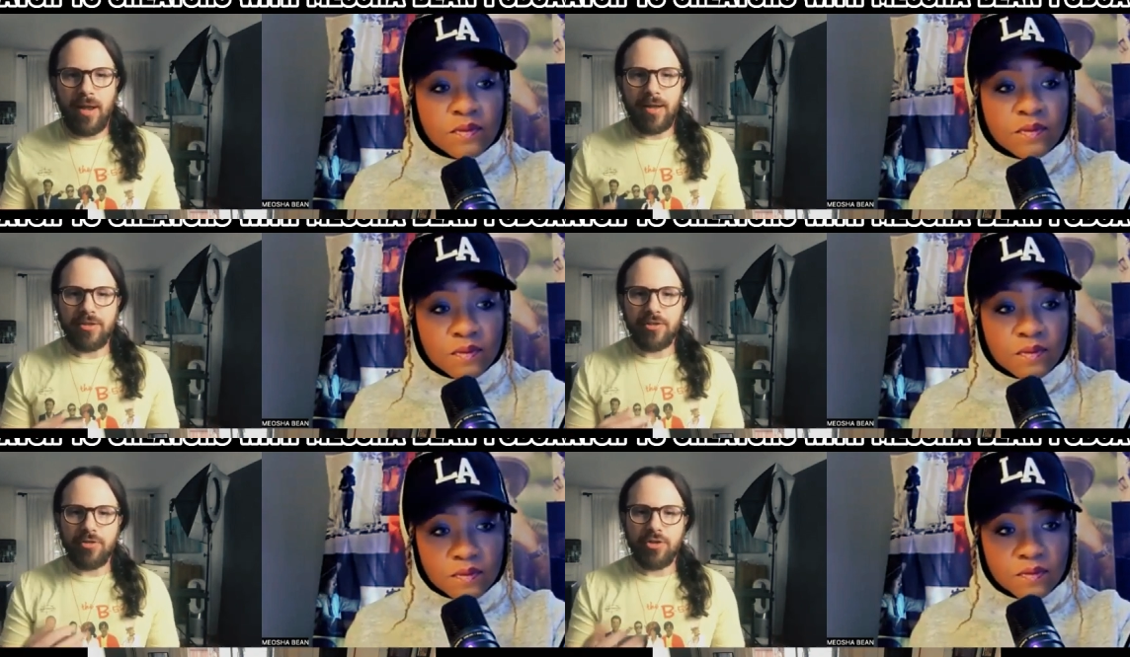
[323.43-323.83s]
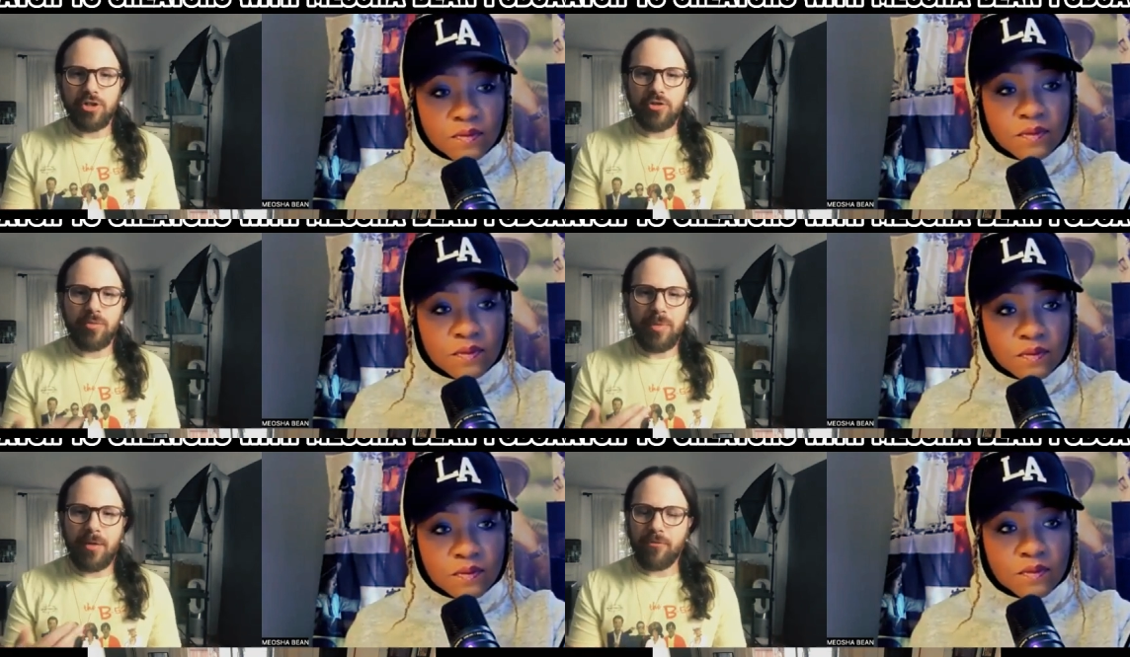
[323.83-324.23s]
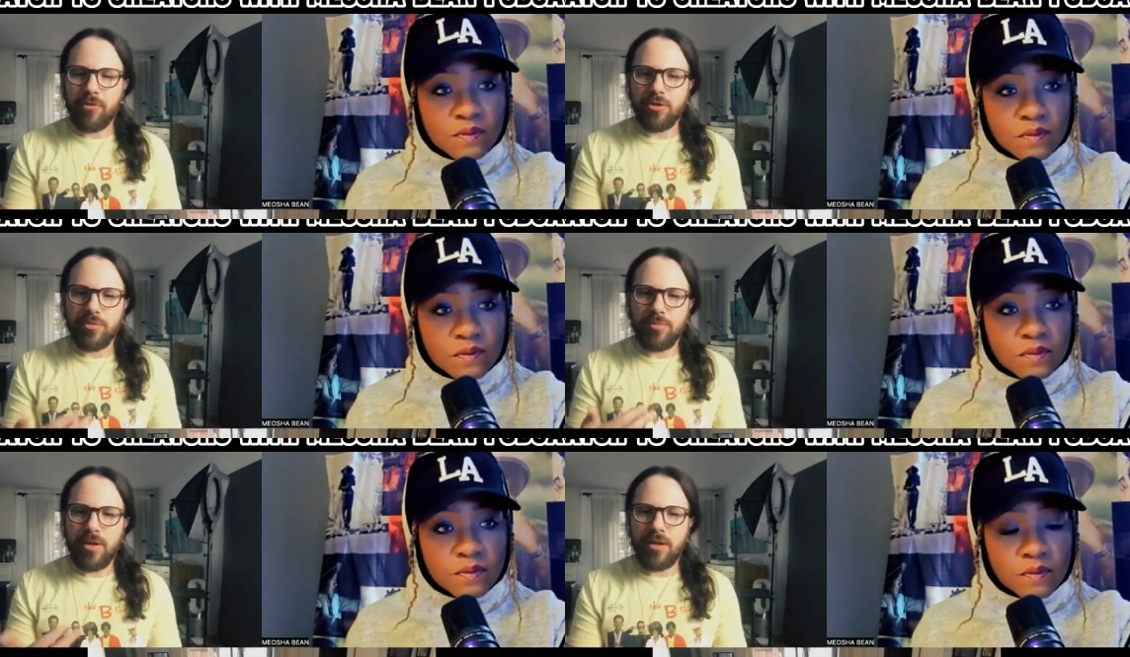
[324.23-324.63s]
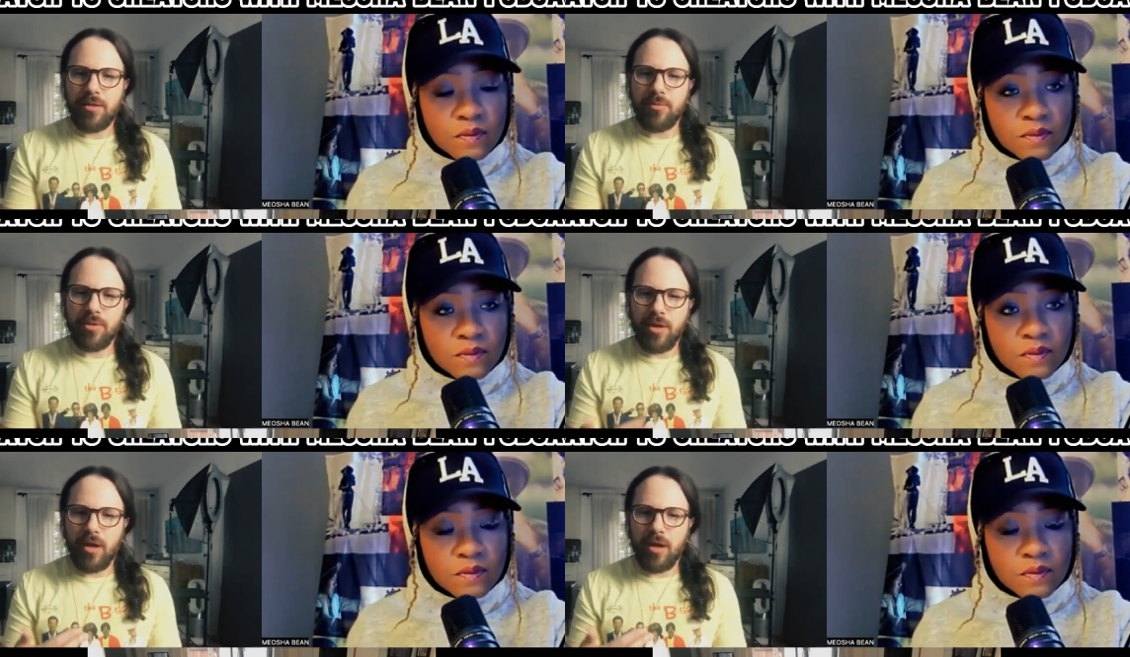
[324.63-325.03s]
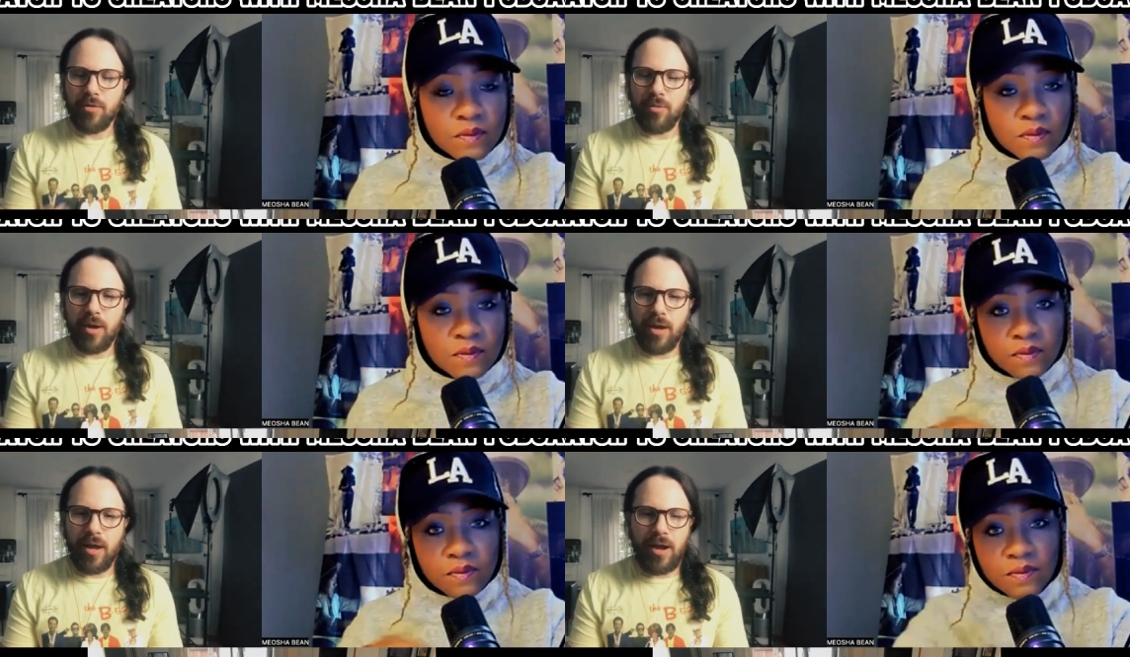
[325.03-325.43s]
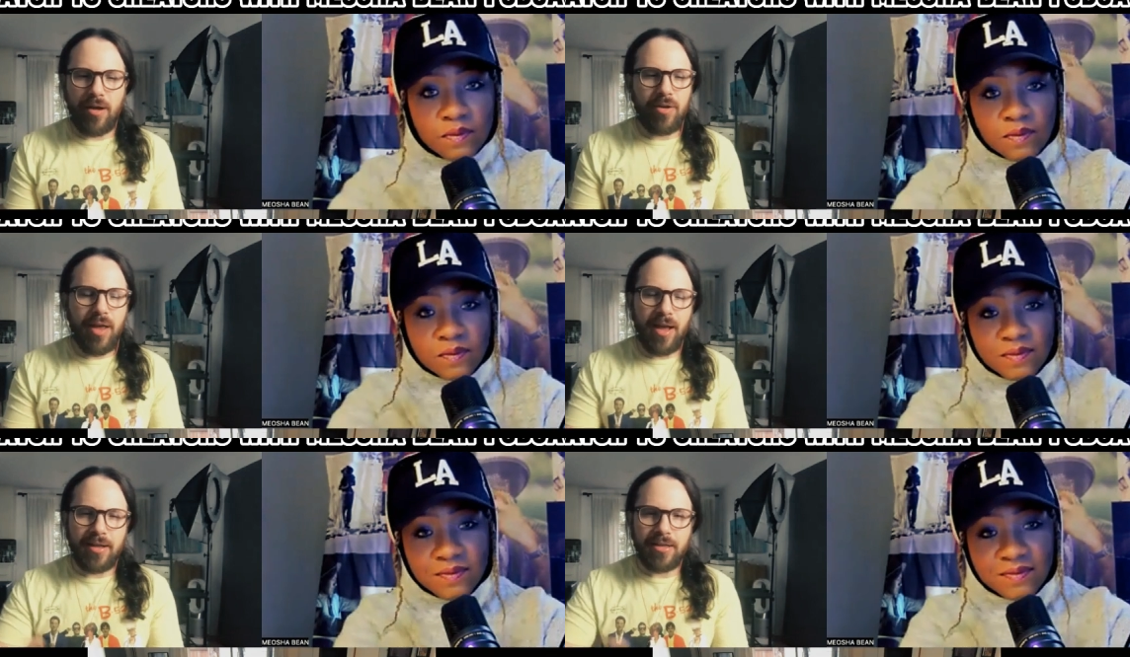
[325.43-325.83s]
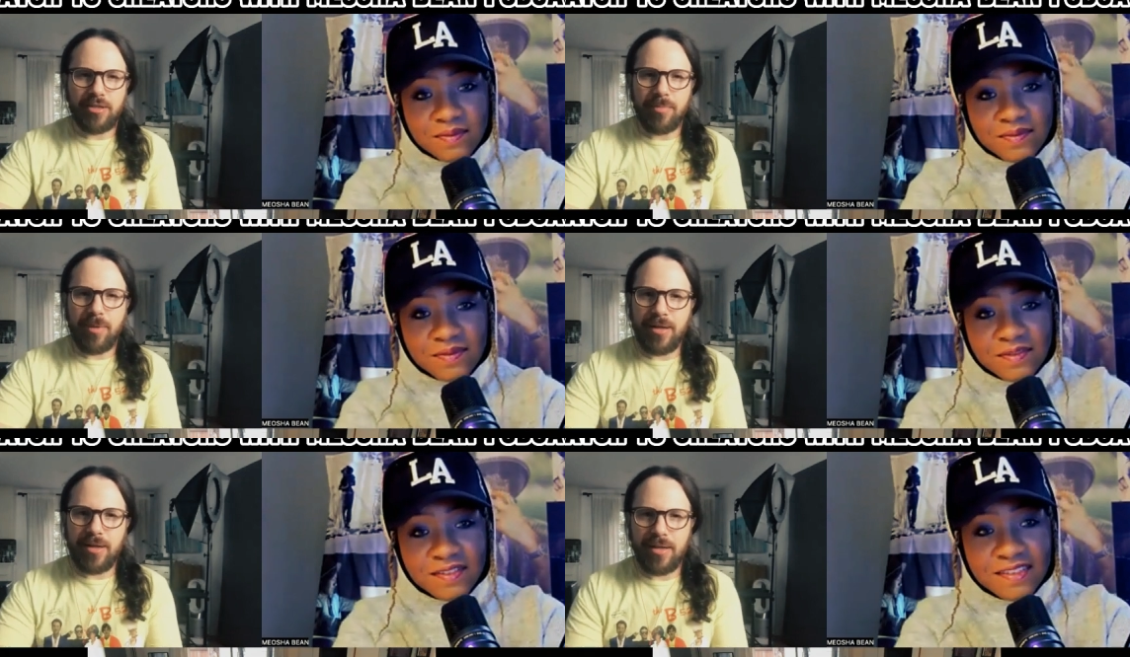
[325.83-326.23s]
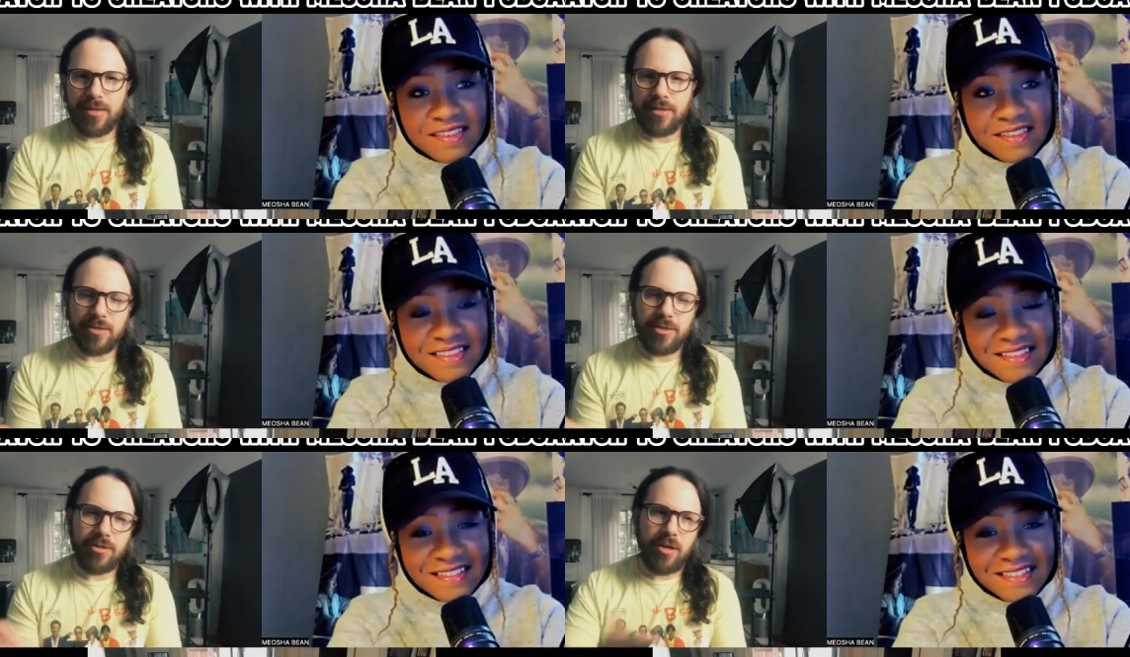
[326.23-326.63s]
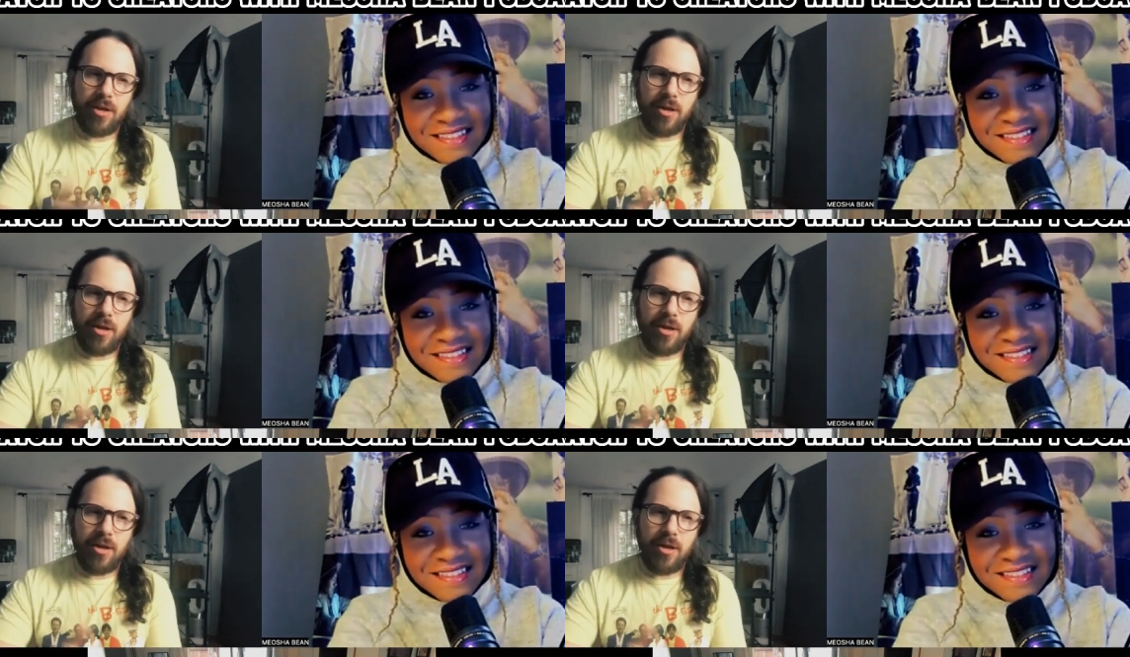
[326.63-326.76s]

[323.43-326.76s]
Speaker 1: And so just from that first meeting with Honoré, I already had some ideas